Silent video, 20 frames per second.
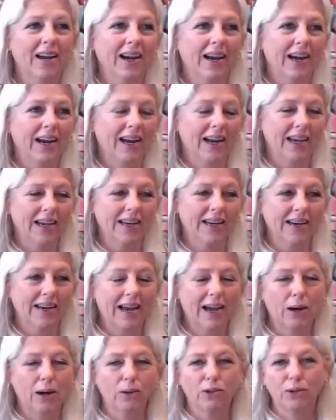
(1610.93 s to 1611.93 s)
and
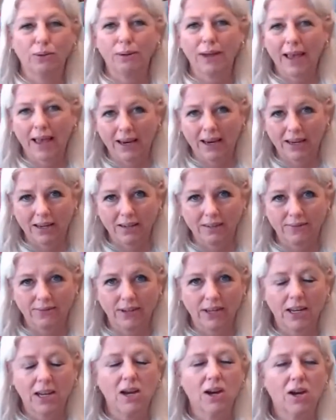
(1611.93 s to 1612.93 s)
how to edit
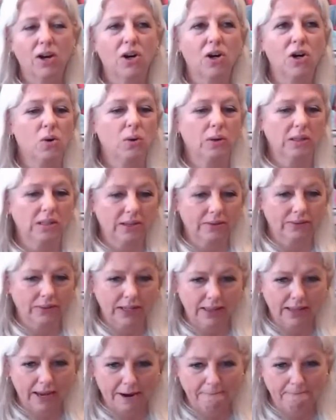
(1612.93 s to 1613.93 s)
video and stuff like that.